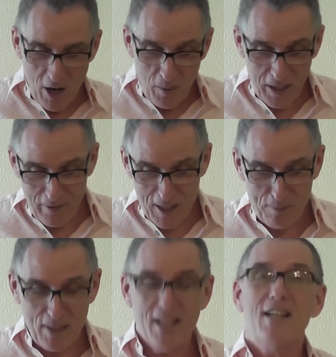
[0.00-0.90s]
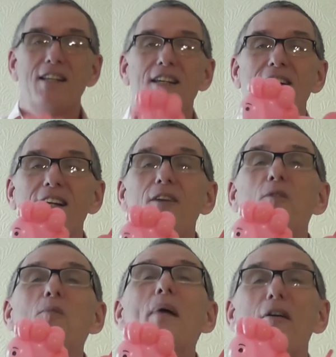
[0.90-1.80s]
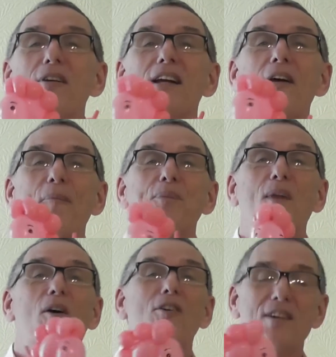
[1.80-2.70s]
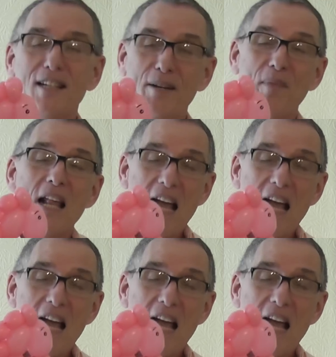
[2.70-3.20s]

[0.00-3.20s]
We're going to explain the little pony. All right.